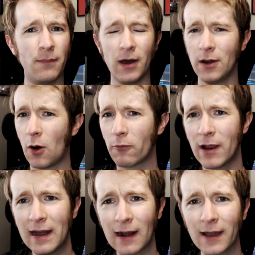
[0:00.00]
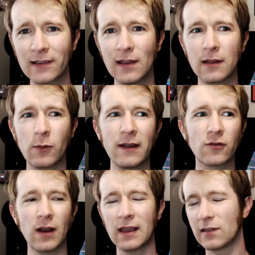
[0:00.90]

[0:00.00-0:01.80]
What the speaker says: but not really like a synthwave track.